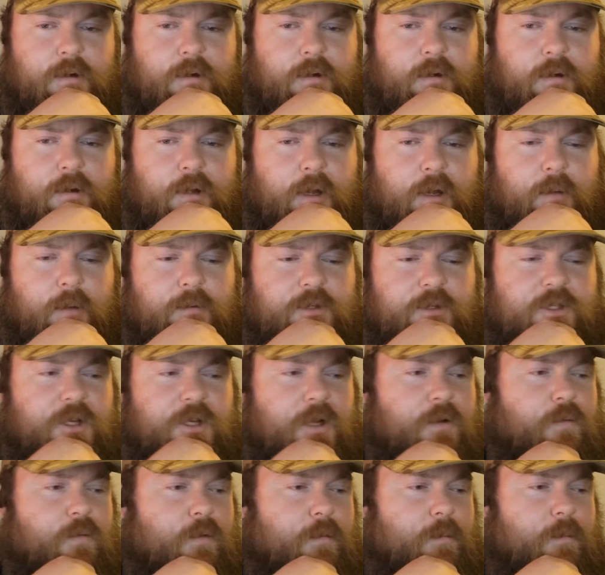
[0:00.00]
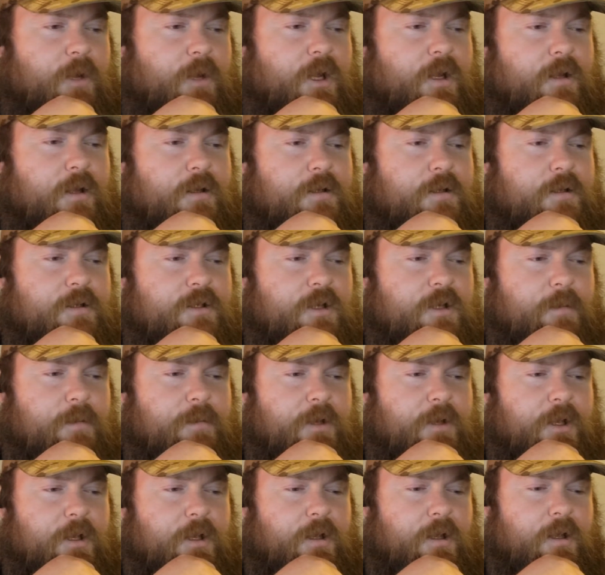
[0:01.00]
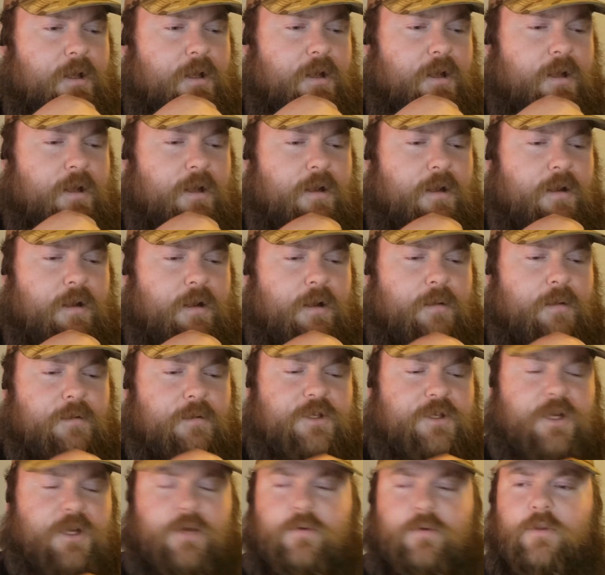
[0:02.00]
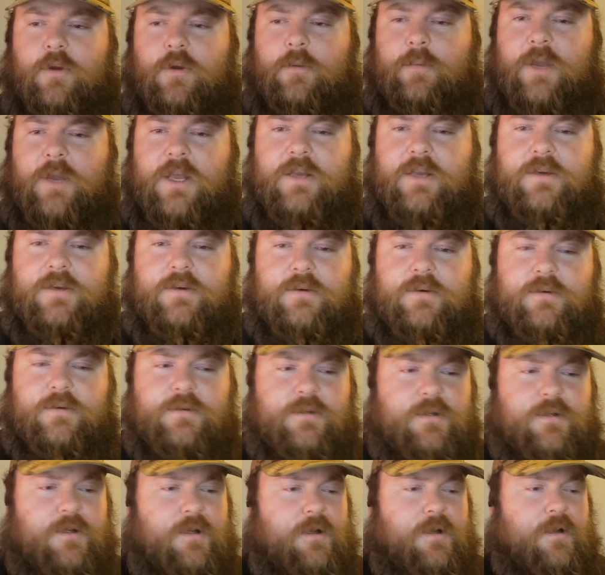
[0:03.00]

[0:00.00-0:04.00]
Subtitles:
I will check with my shipping, and I will check with our painters